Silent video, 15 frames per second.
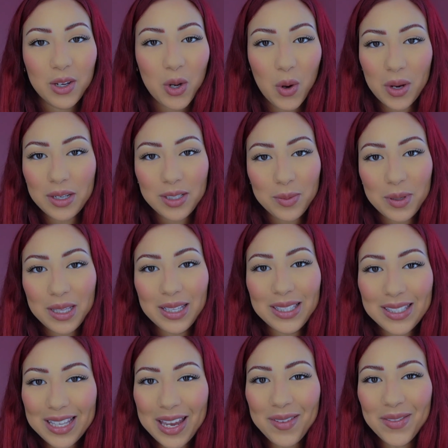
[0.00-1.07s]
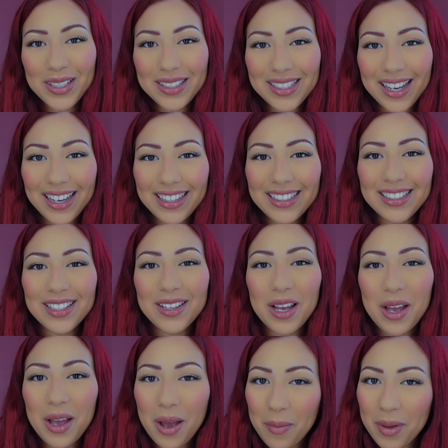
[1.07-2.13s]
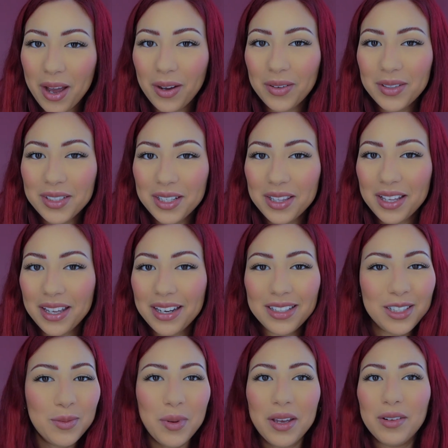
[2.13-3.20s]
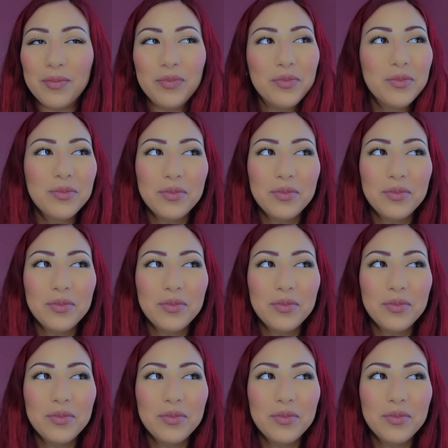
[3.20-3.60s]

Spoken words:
going to be the same exact amount that it's been